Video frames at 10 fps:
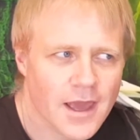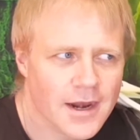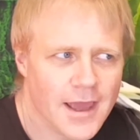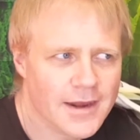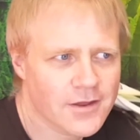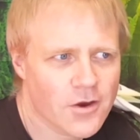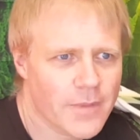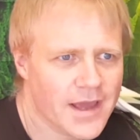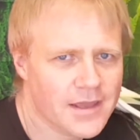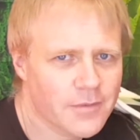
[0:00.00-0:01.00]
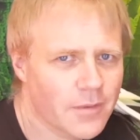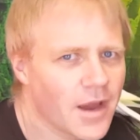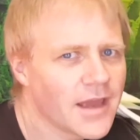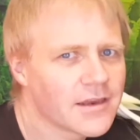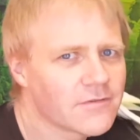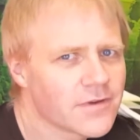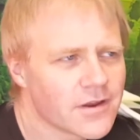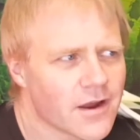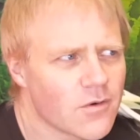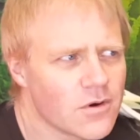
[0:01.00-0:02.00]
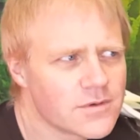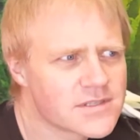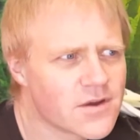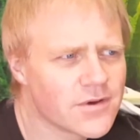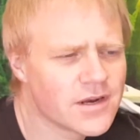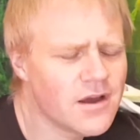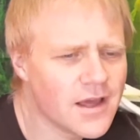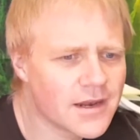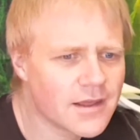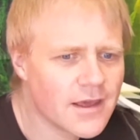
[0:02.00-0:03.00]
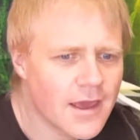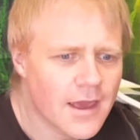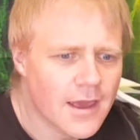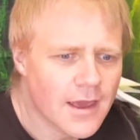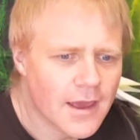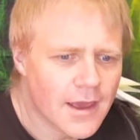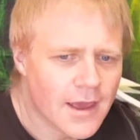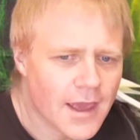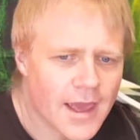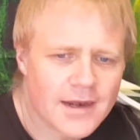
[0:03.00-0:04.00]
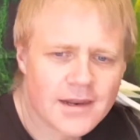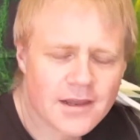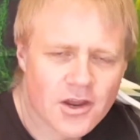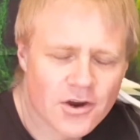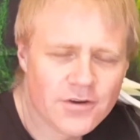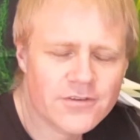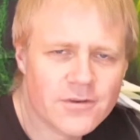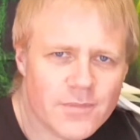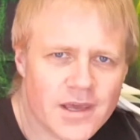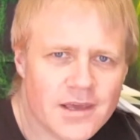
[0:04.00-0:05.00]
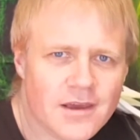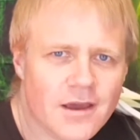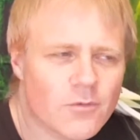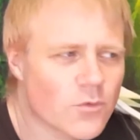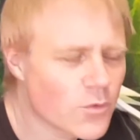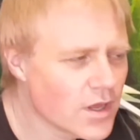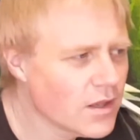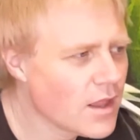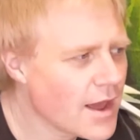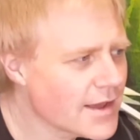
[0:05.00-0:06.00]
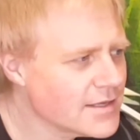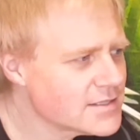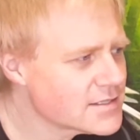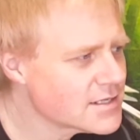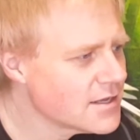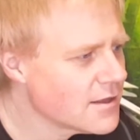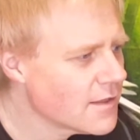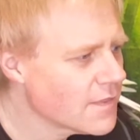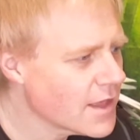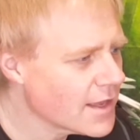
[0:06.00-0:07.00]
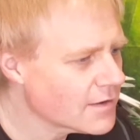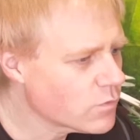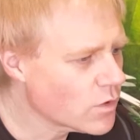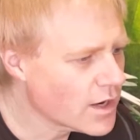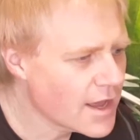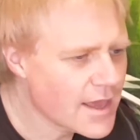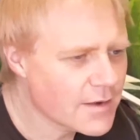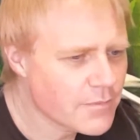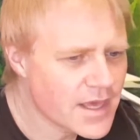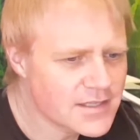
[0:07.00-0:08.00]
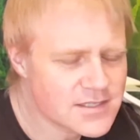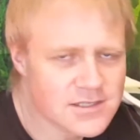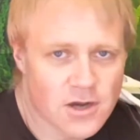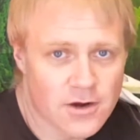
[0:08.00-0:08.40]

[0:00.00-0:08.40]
And I had to go back in my mind and figure out what was going on. And it occurred to me, and I realized that when I had made